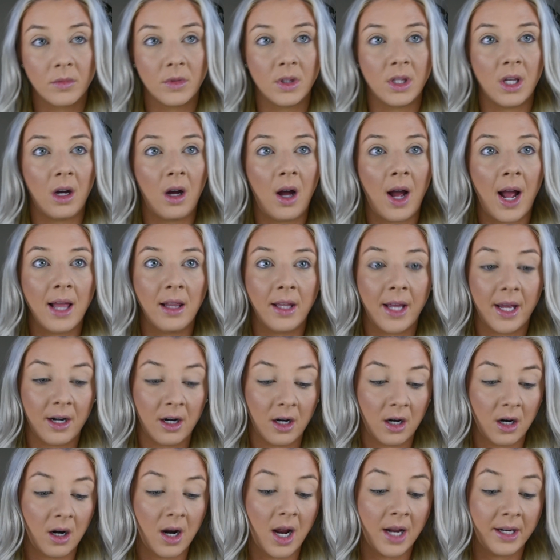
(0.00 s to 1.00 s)
The
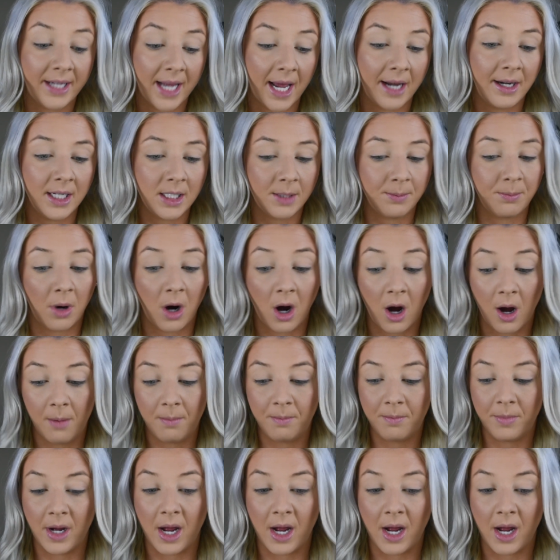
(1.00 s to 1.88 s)
highlighter, again, is bomb,